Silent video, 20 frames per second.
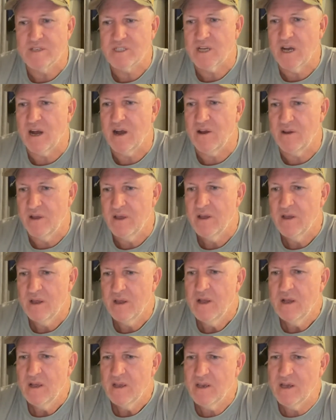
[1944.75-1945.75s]
So,
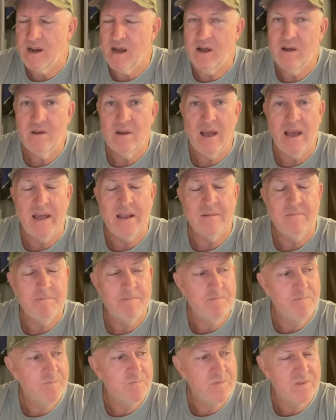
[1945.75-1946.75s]
you know, and
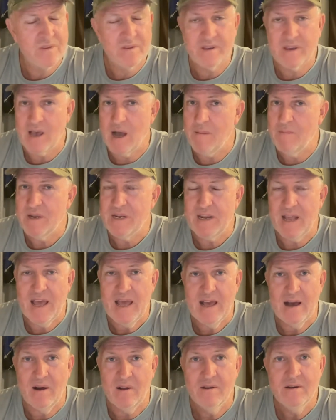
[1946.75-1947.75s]
coming
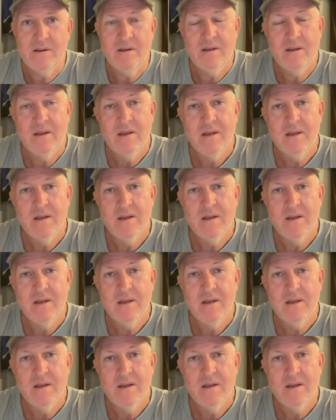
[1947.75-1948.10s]
down,